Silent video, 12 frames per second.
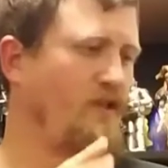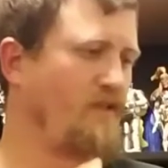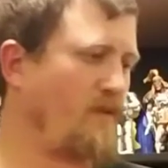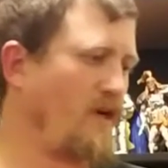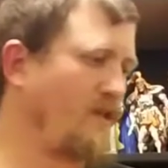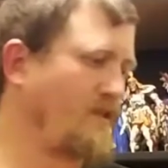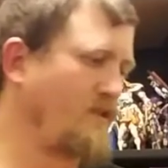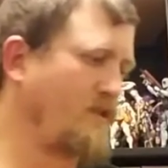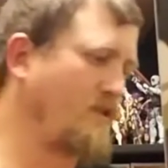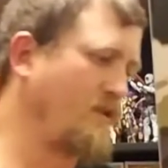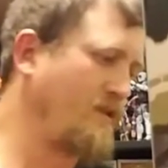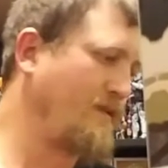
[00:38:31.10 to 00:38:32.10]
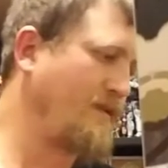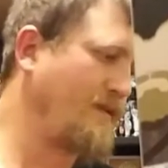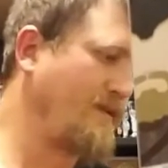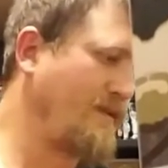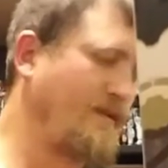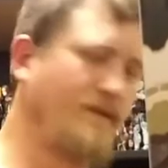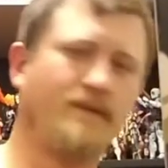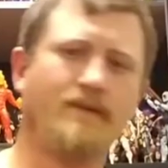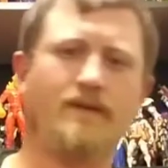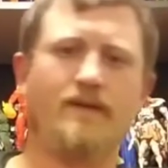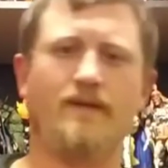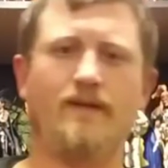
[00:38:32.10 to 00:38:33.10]
of these boxes.
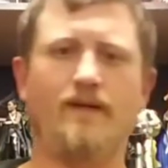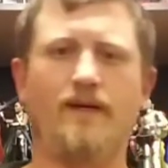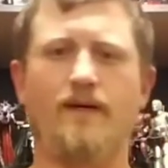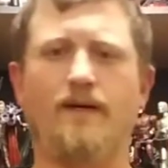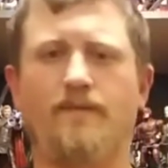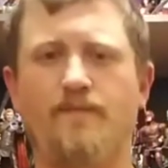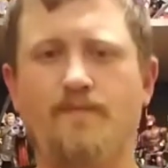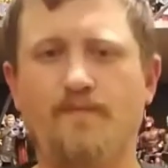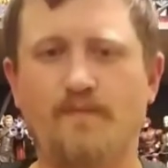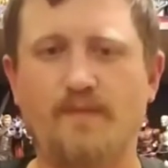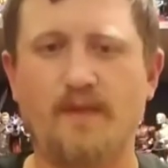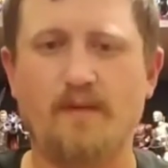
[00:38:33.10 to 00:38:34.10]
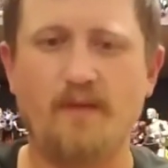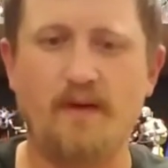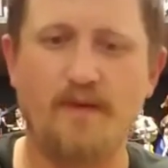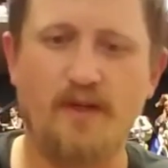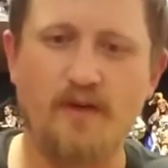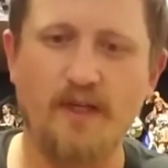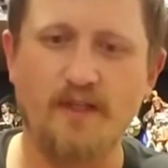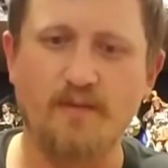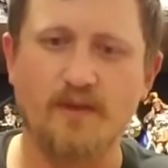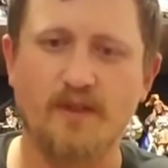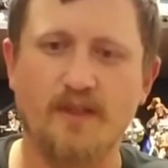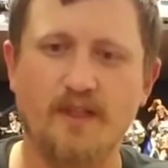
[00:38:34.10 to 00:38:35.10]
Um, but, I mean, you get some
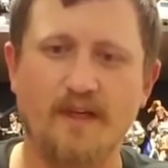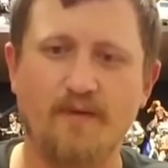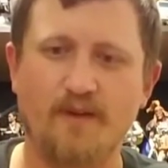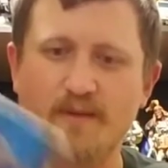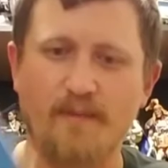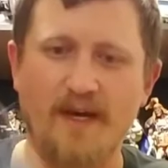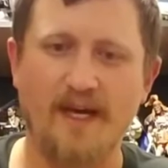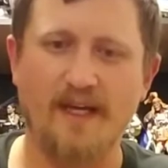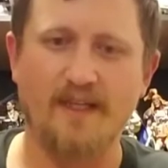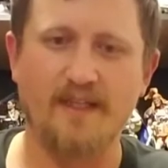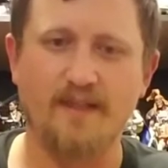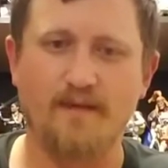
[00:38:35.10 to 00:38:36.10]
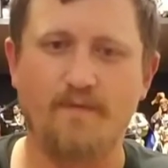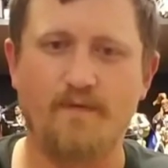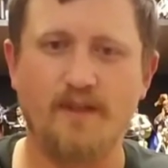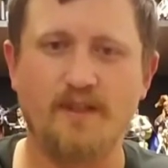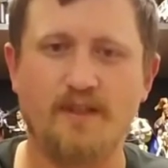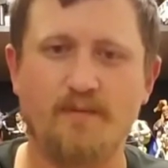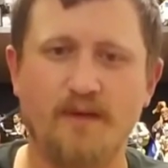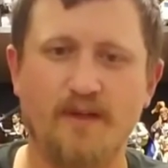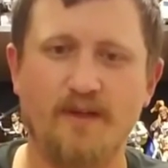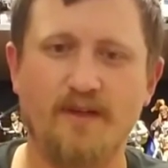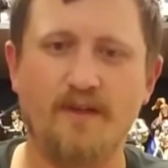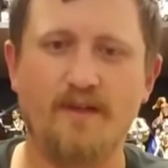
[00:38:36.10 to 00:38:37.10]
good stuff with the magnets, the fidget
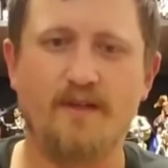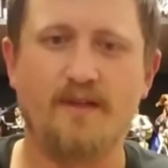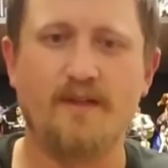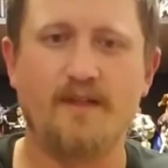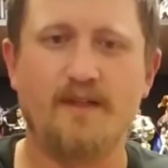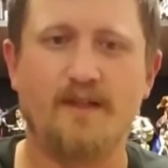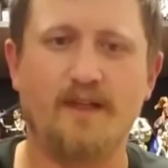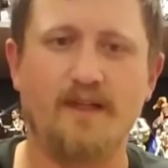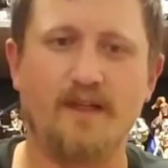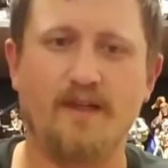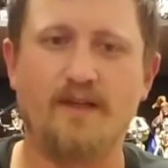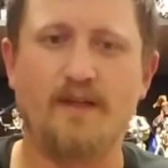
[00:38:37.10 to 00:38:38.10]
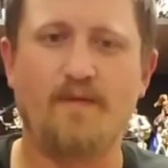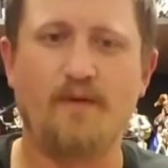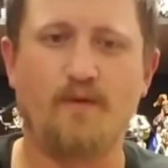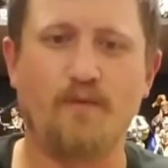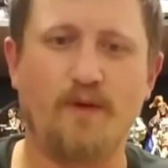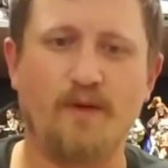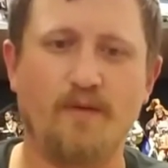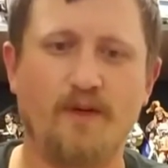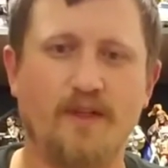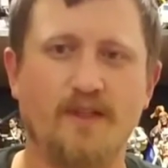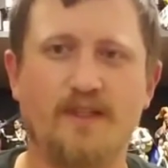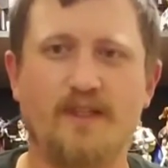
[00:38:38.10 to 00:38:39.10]
spinner. You know, if you really want
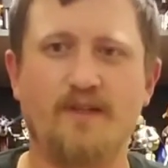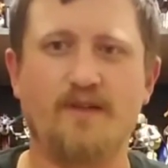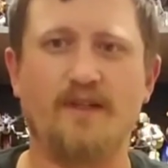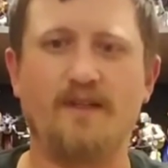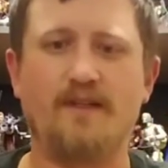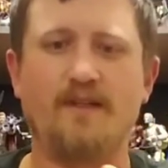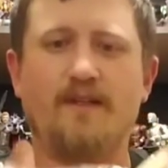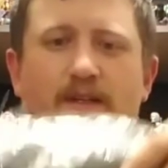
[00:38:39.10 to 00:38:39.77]
to consider it,